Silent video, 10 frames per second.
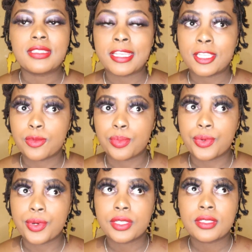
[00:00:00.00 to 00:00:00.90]

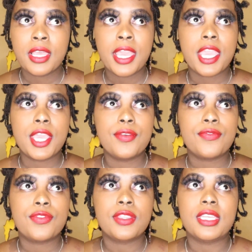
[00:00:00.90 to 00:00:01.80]
textbooks
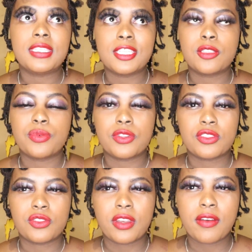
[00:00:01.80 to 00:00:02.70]
if the textbook
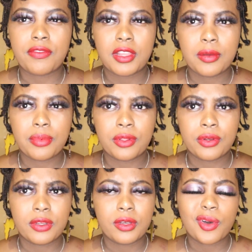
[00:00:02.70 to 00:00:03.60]
is not
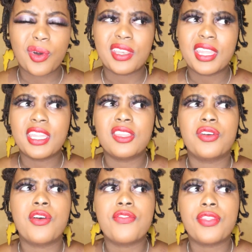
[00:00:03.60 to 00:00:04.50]
available on any
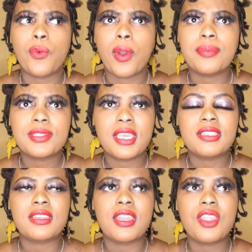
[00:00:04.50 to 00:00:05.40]
of the
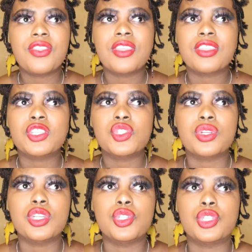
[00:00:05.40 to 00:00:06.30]
websites. Another thing that
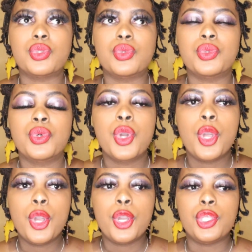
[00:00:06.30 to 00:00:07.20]
you can do,
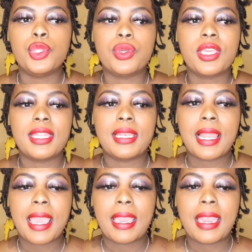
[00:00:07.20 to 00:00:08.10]
you can
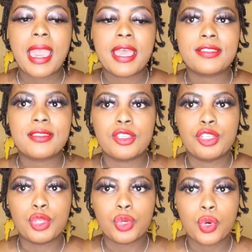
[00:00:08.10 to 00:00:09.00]
like ask
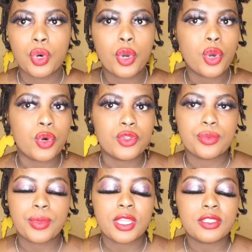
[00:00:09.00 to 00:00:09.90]
your
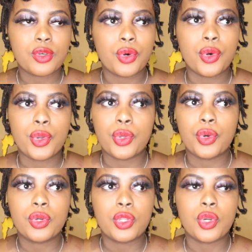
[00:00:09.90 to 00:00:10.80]
coursemates or
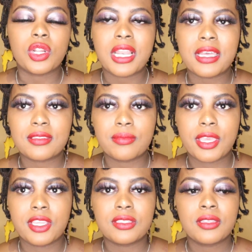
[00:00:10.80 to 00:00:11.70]
your, your
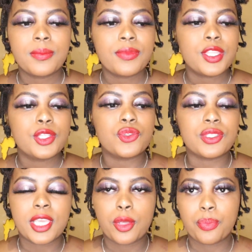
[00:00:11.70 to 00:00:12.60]
classmates to
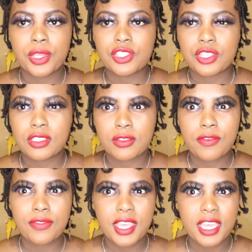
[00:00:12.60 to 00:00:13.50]
take pictures
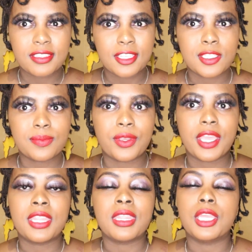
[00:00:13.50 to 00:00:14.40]
of their textbook,
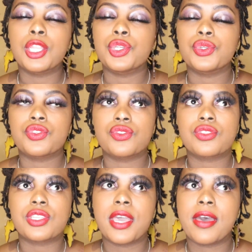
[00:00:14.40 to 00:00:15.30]
and then you
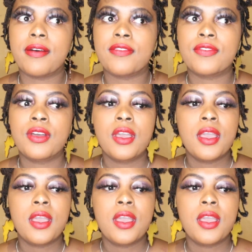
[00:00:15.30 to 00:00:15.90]
just have